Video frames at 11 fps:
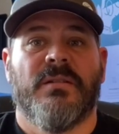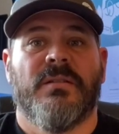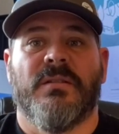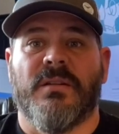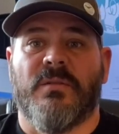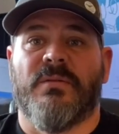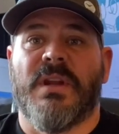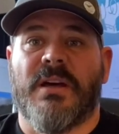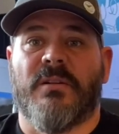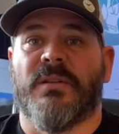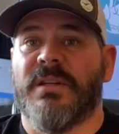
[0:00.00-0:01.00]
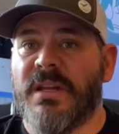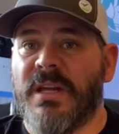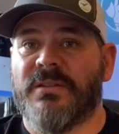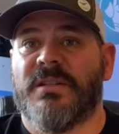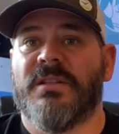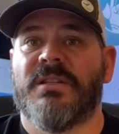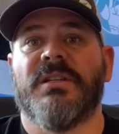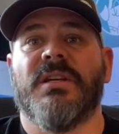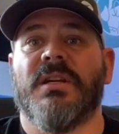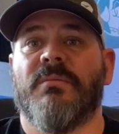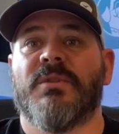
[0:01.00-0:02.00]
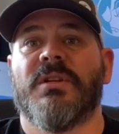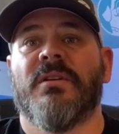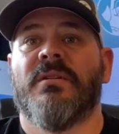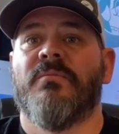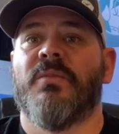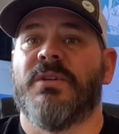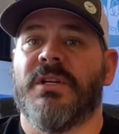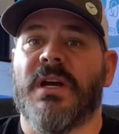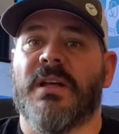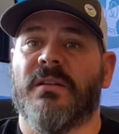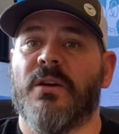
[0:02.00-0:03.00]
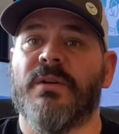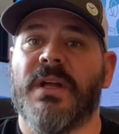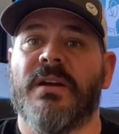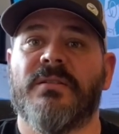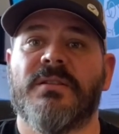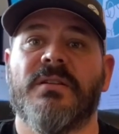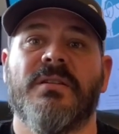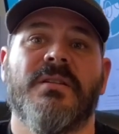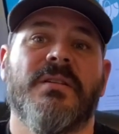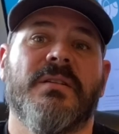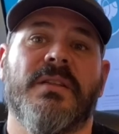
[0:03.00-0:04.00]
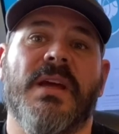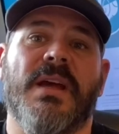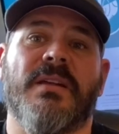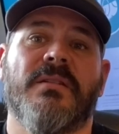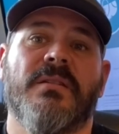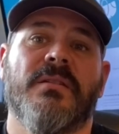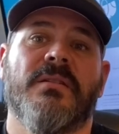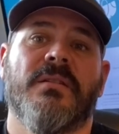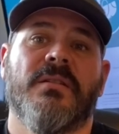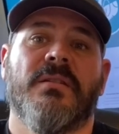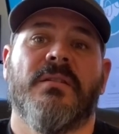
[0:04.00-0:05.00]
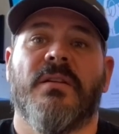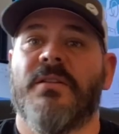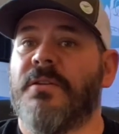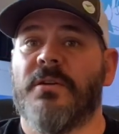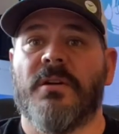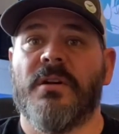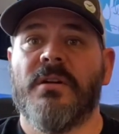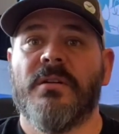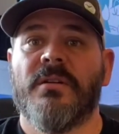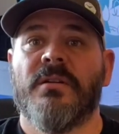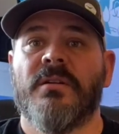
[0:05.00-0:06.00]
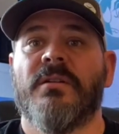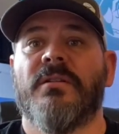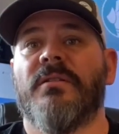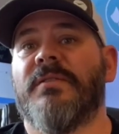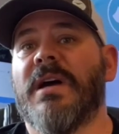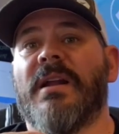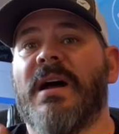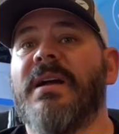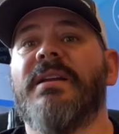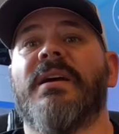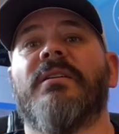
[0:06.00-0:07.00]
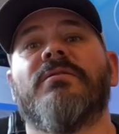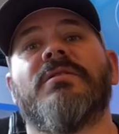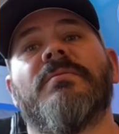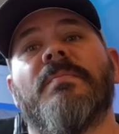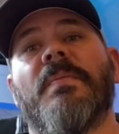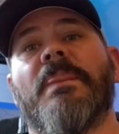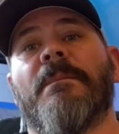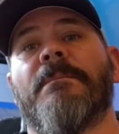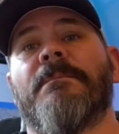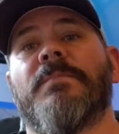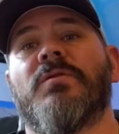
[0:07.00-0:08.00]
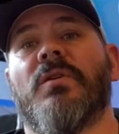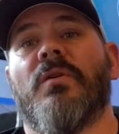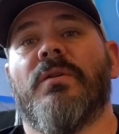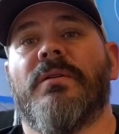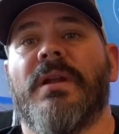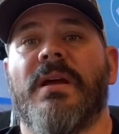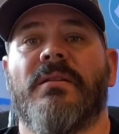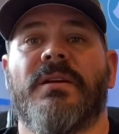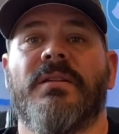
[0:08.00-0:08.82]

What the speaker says: You know, not only nails in the seams, but you got low nails. Then, third, you've got high nails. So they're nailing